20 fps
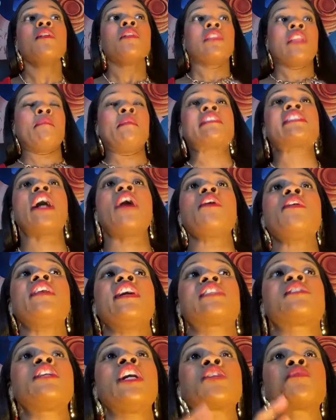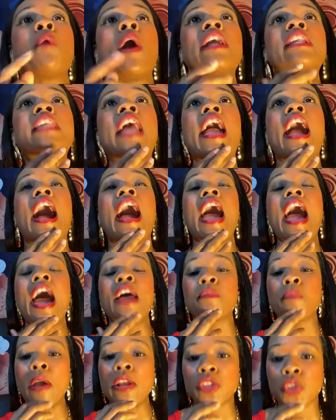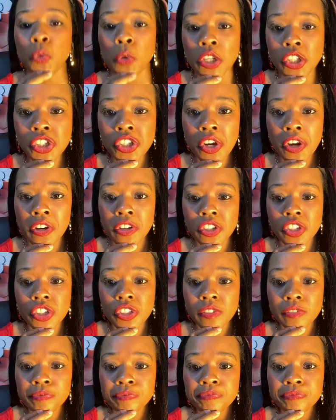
Let me tell you this. This one day I had went to a church.